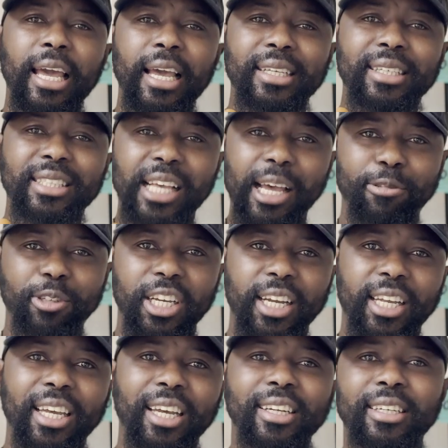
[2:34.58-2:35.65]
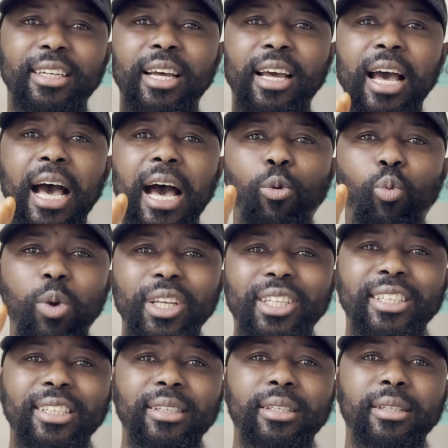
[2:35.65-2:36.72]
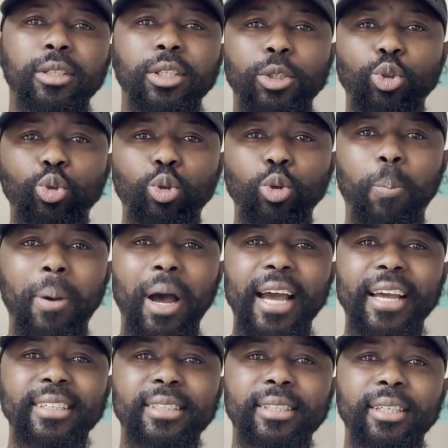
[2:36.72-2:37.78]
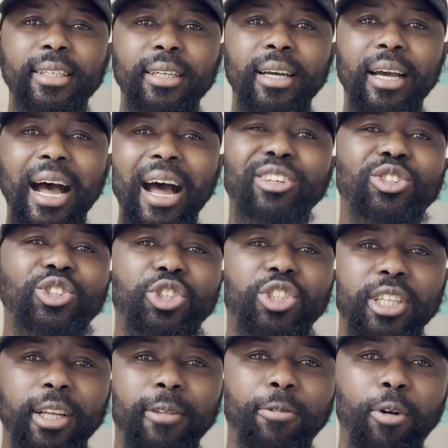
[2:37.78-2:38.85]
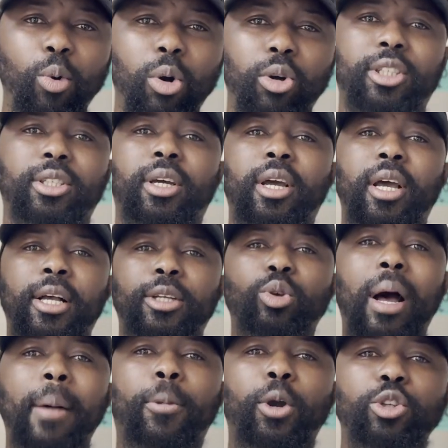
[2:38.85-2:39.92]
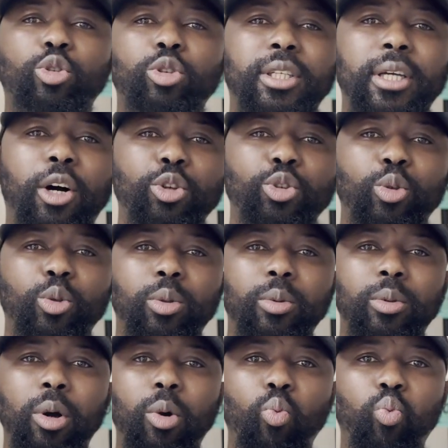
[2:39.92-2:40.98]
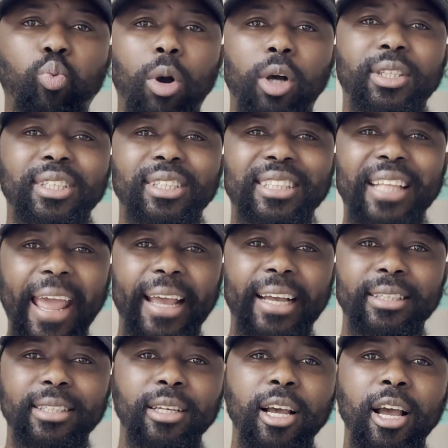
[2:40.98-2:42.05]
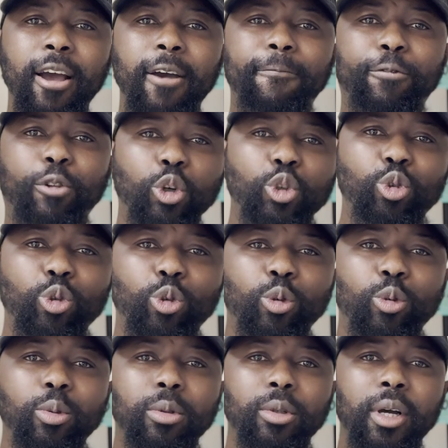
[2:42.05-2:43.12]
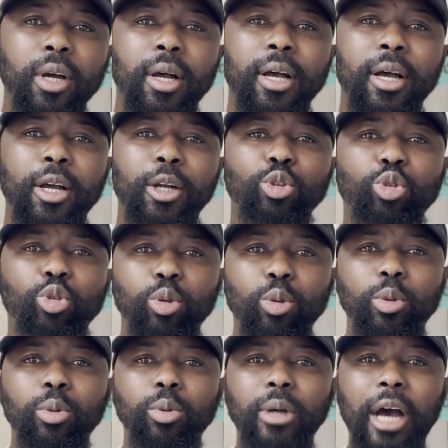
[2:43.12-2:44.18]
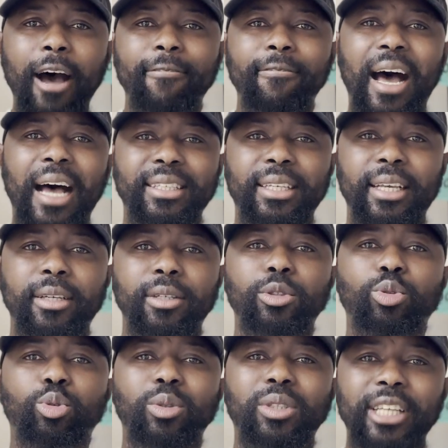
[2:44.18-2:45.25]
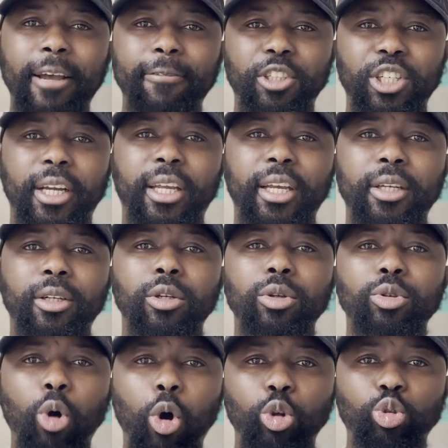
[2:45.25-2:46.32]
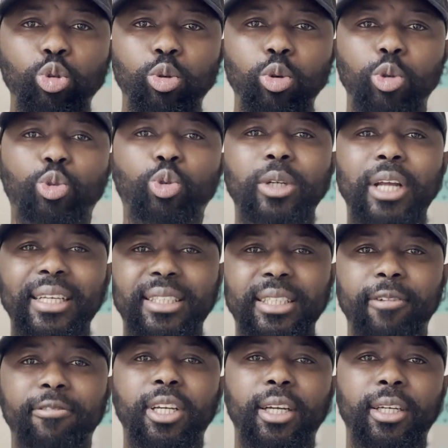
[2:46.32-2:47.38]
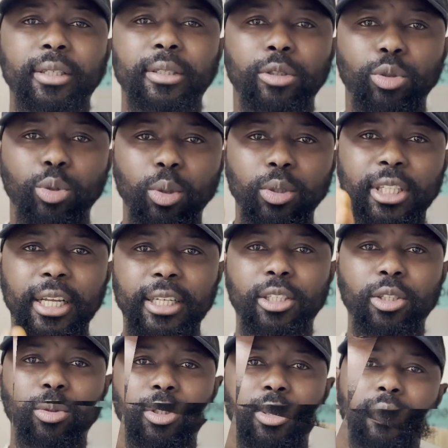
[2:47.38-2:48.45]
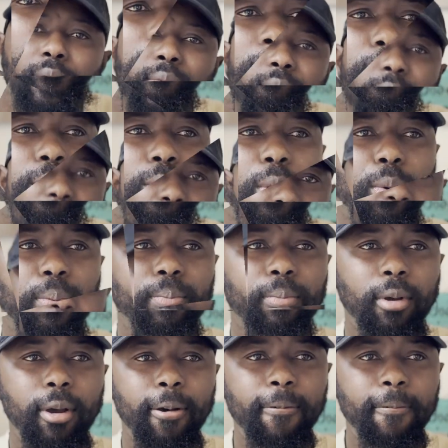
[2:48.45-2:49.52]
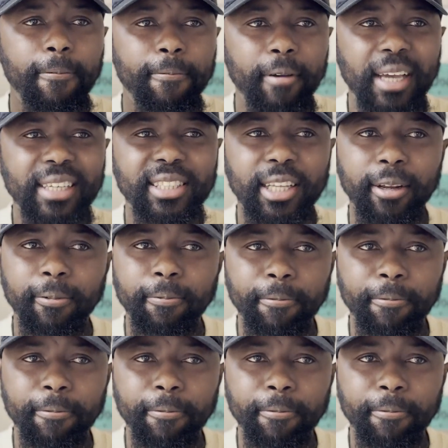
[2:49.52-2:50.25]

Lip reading: a self check-in, which is super easy and straightforward. So I'm going to tell you what it takes for you to have access to self check-in or to go through that self check-in. So stay tuned. So first thing